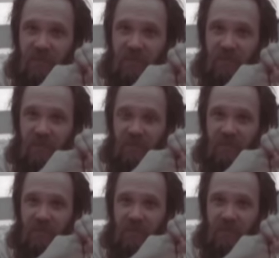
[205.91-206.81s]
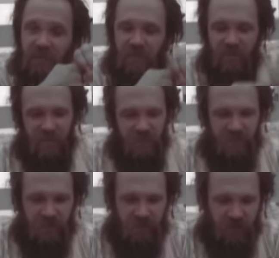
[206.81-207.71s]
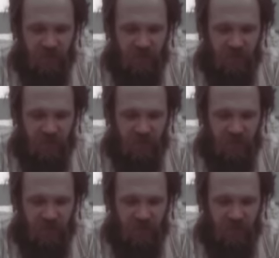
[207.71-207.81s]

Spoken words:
No one is speaking in this clip.